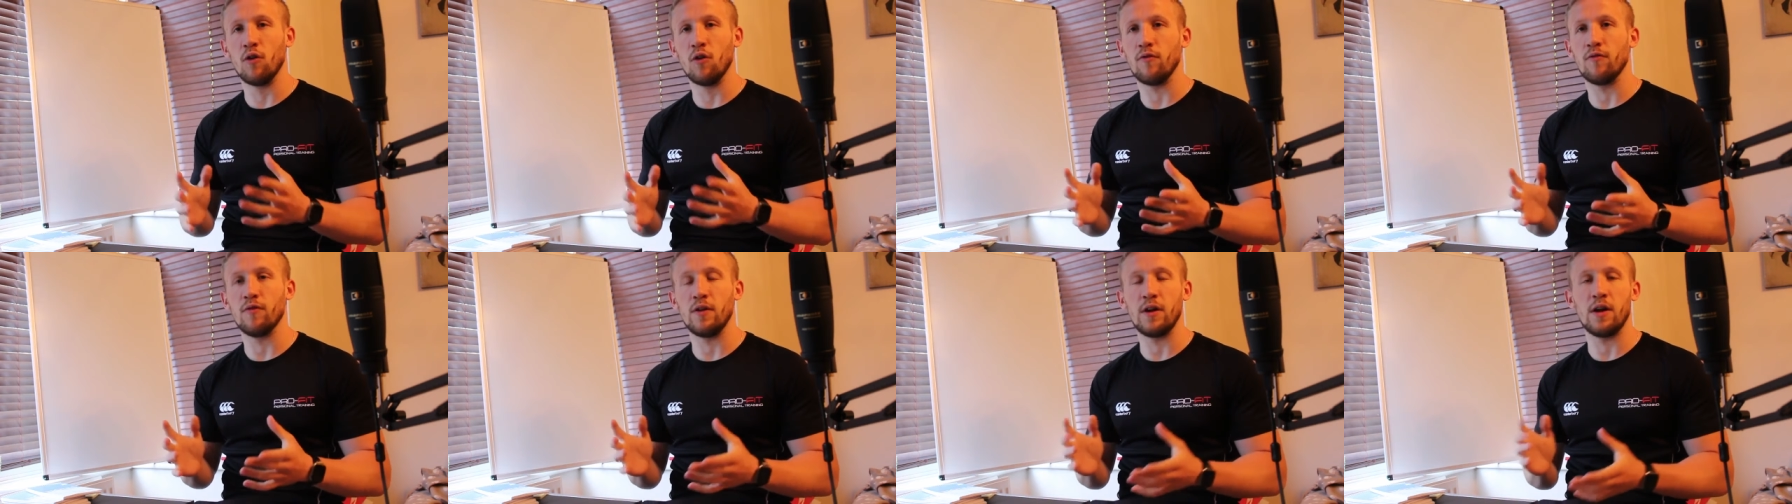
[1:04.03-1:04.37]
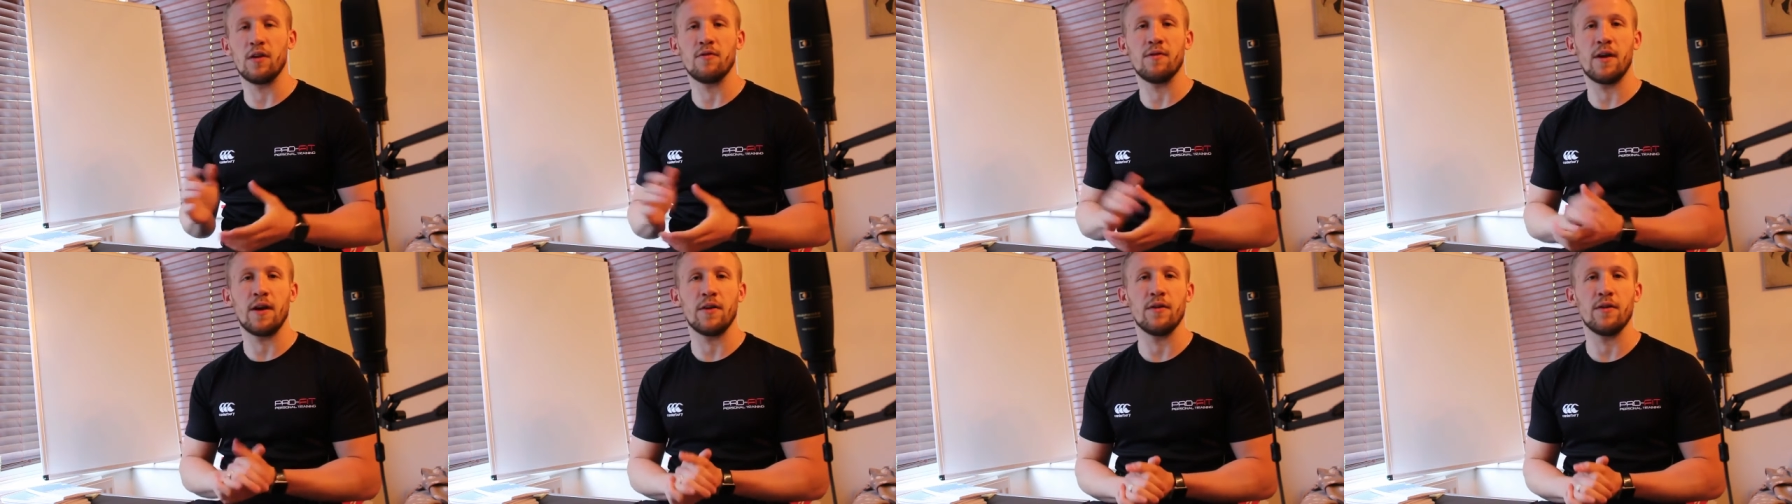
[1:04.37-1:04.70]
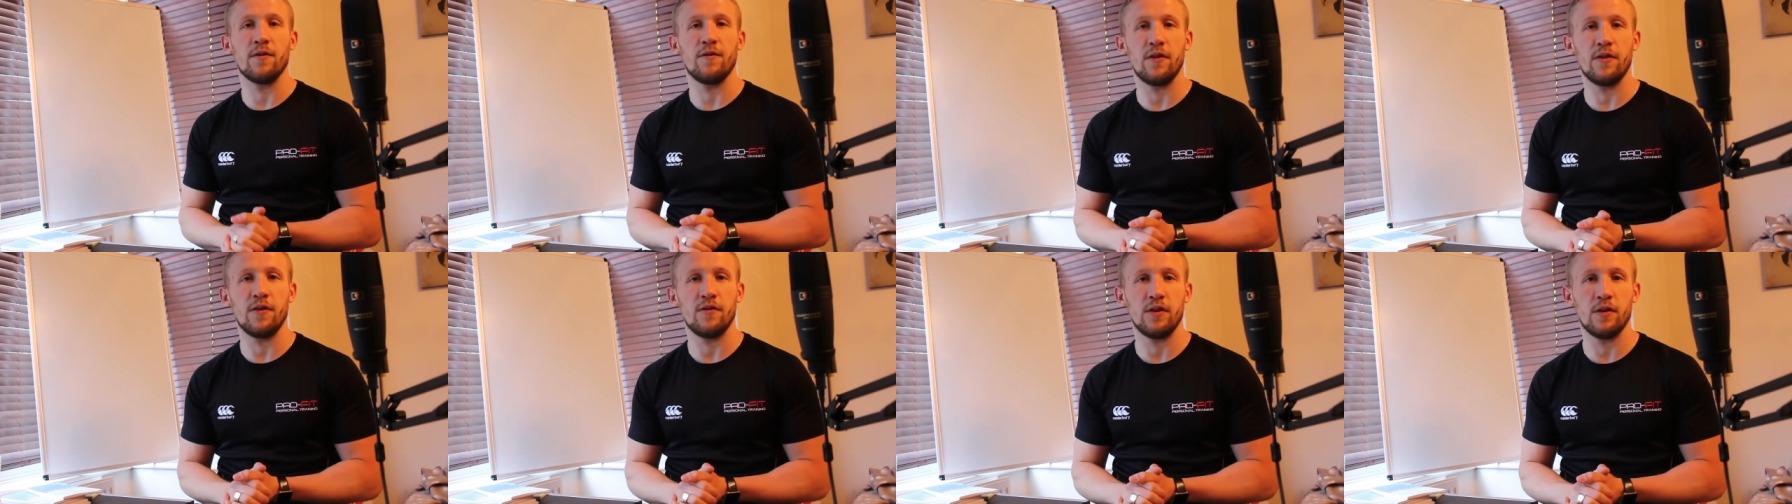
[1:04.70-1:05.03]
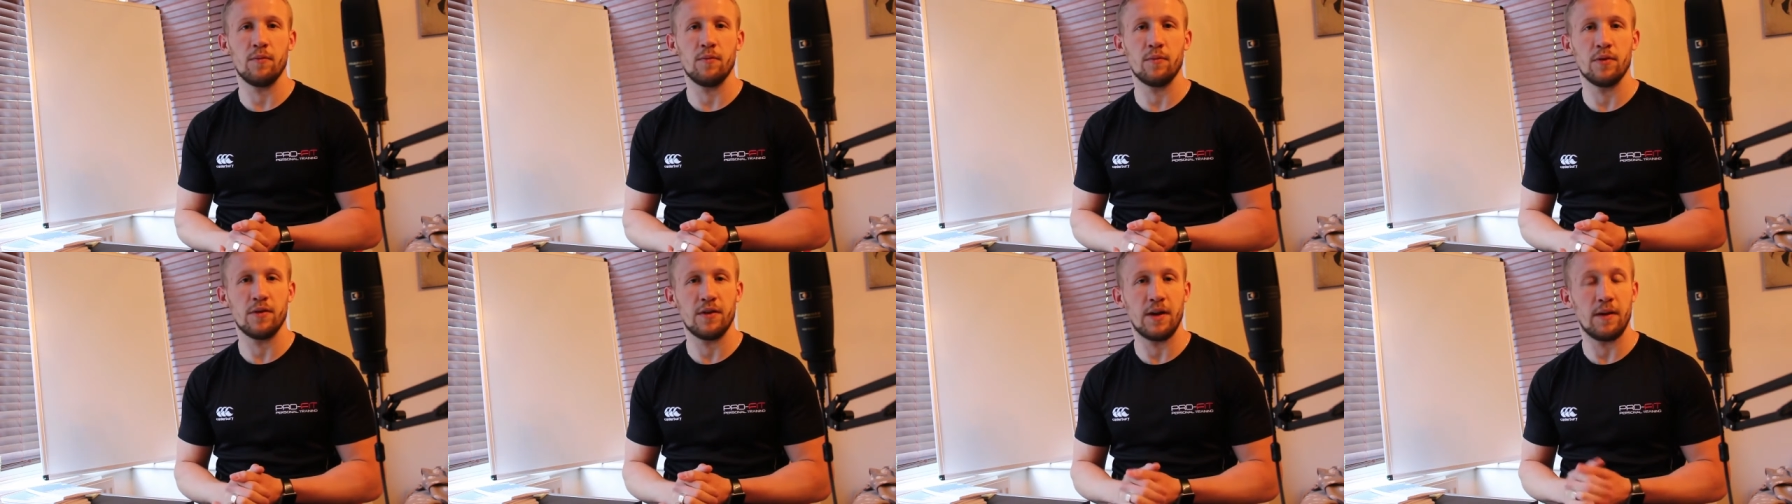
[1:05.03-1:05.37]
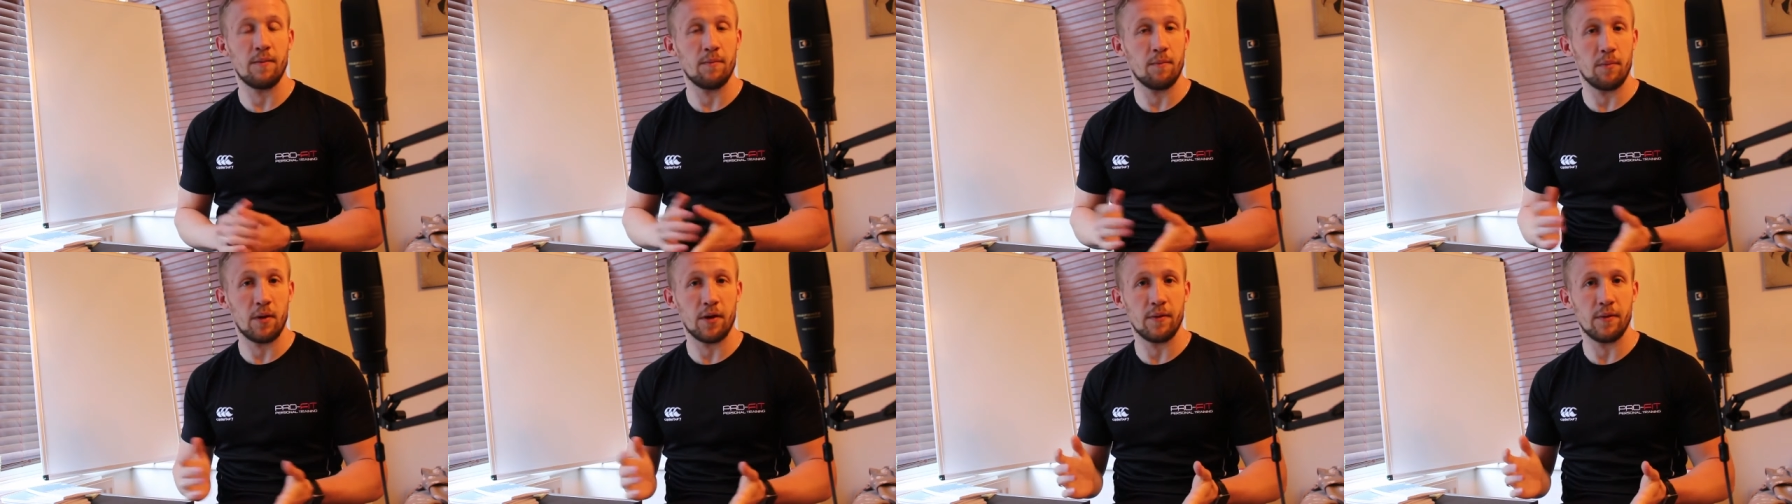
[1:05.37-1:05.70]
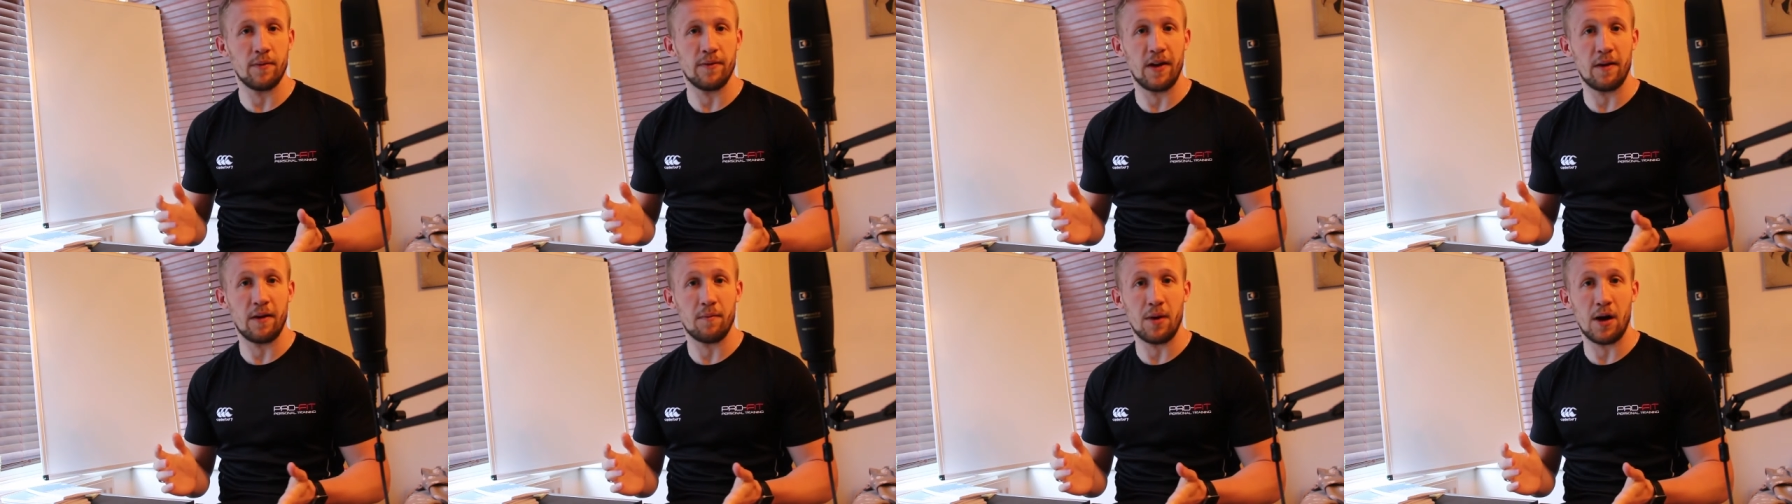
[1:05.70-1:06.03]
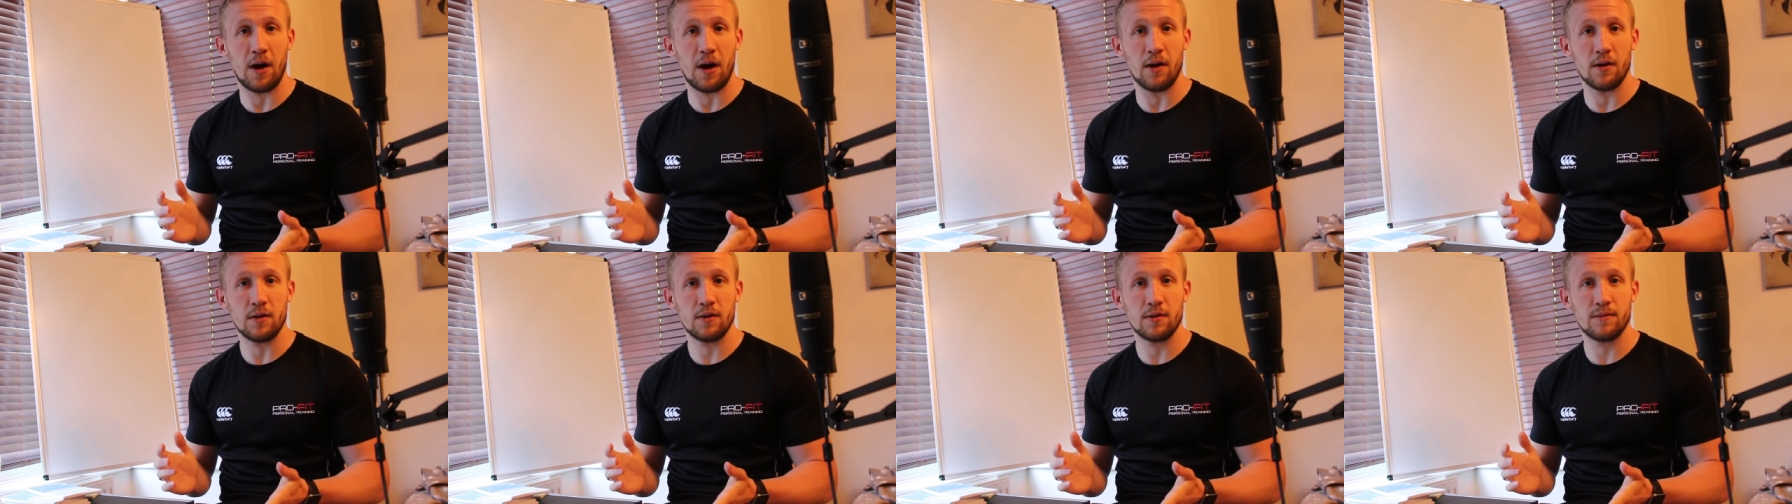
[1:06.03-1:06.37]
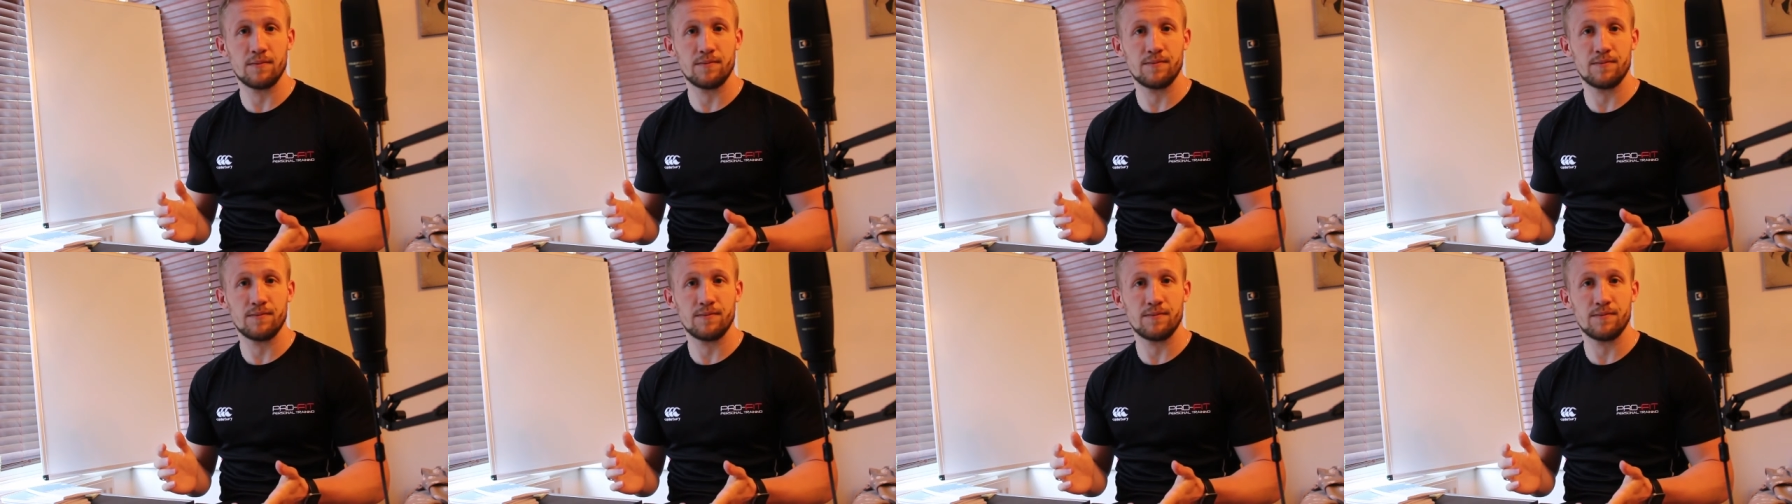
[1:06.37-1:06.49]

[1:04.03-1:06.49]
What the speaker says: roughly around the 15% body fat mark.